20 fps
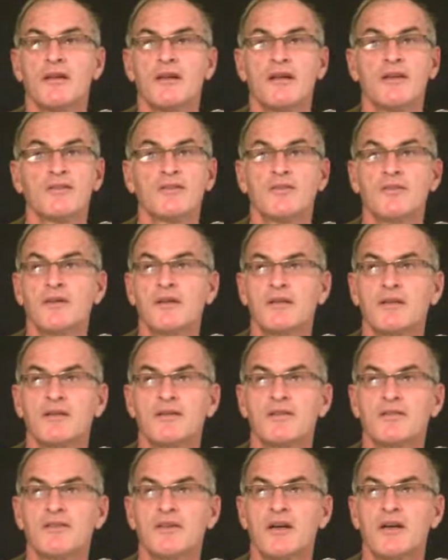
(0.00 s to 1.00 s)
Israel
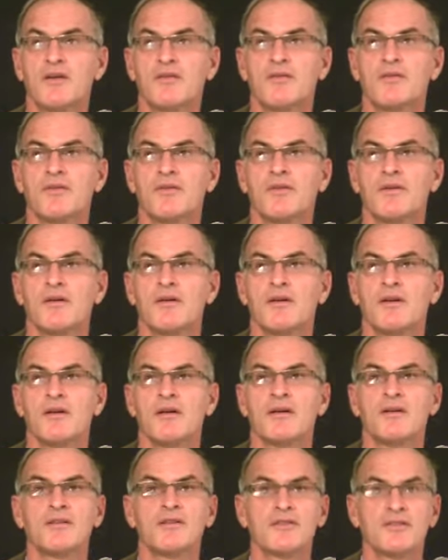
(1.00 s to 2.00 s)
itself
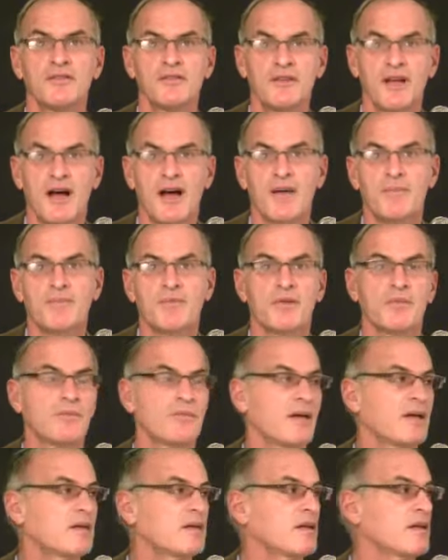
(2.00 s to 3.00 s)
stopped
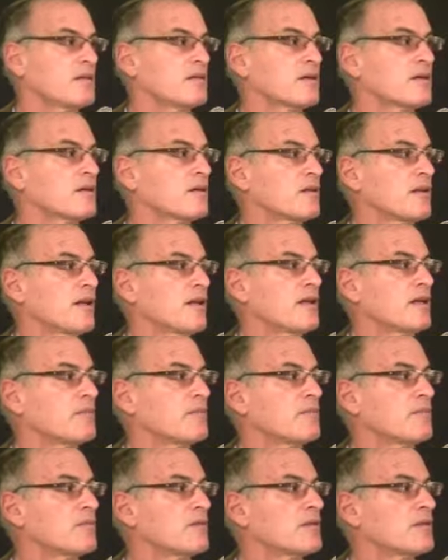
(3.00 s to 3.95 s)
making the claim